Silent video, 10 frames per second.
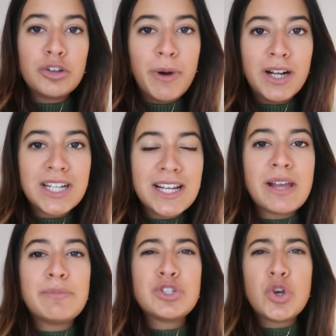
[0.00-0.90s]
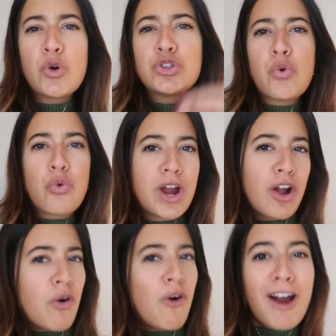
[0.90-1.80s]
two podcast episodes
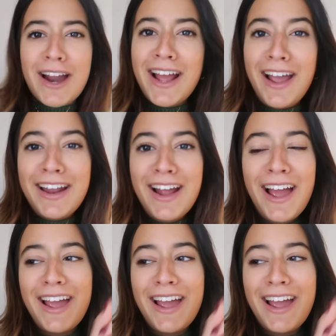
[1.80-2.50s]
recorded